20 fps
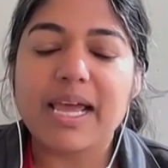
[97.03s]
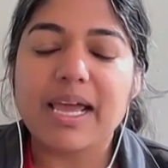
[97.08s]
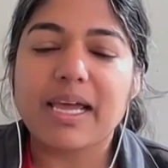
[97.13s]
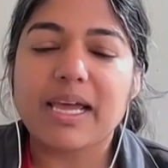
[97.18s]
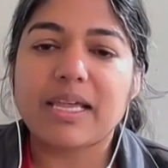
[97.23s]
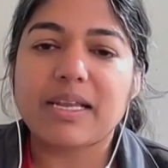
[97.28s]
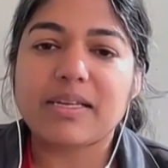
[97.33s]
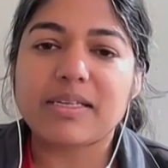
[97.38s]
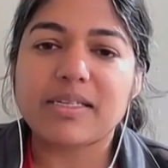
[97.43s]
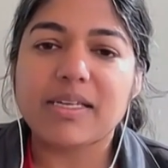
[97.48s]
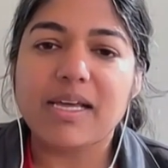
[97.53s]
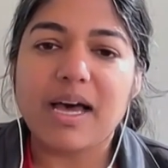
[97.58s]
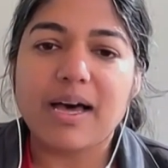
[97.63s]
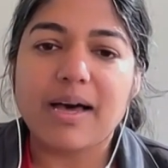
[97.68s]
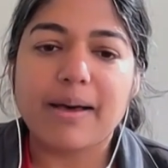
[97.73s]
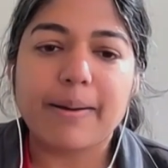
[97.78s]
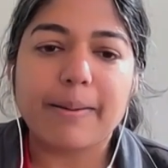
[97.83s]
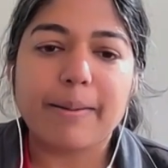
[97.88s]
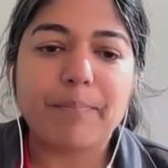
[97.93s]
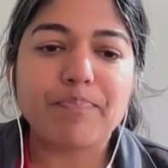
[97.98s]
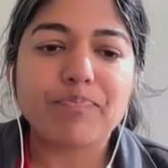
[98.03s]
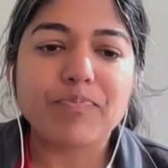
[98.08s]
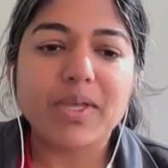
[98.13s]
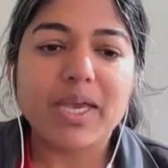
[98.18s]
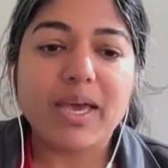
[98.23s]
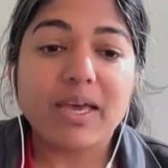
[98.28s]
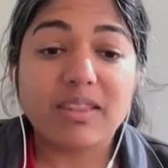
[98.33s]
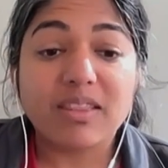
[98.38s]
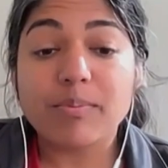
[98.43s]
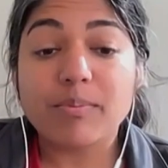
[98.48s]
And
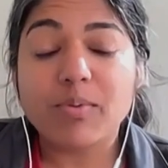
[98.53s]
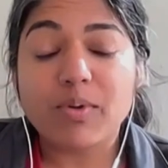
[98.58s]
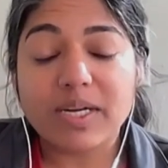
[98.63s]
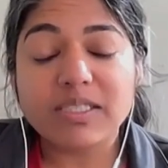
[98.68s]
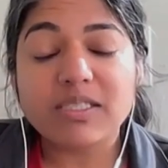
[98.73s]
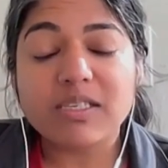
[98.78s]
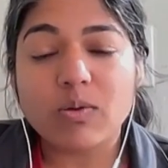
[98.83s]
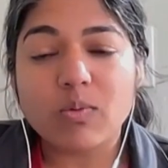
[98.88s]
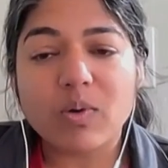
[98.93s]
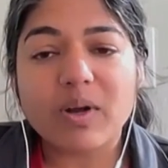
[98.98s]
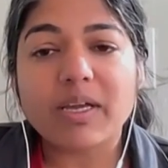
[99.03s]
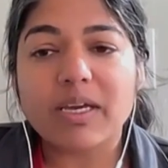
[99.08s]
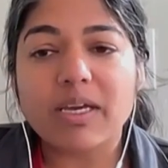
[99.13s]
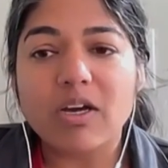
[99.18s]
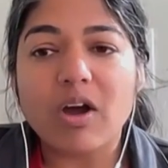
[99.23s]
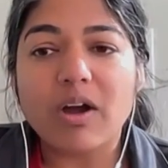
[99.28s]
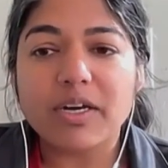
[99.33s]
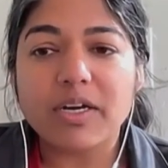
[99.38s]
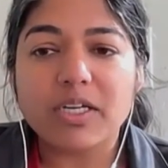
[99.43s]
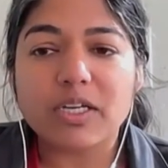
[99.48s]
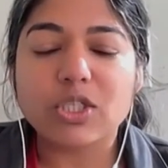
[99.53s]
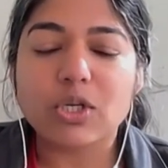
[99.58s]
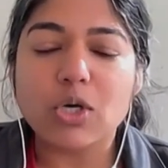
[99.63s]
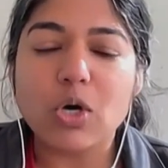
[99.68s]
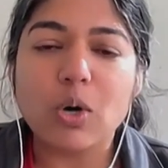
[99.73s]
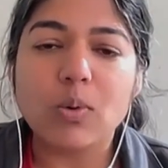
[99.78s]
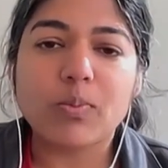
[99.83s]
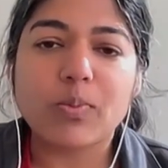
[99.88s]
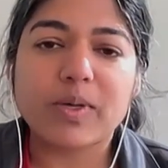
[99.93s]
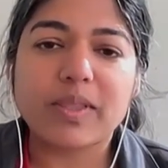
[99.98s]
their brains are working harder to
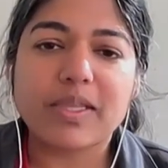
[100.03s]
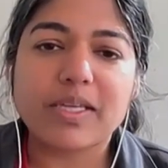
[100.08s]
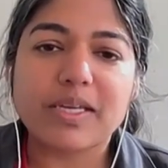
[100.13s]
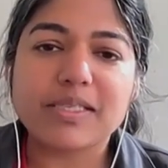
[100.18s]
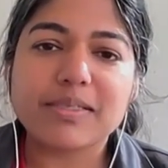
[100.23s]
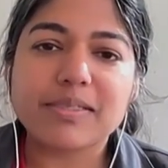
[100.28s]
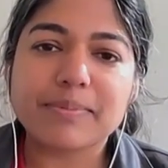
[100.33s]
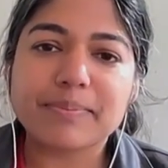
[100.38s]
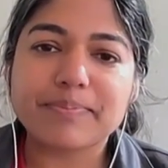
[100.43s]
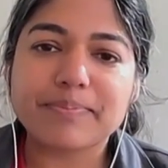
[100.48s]
cope with this.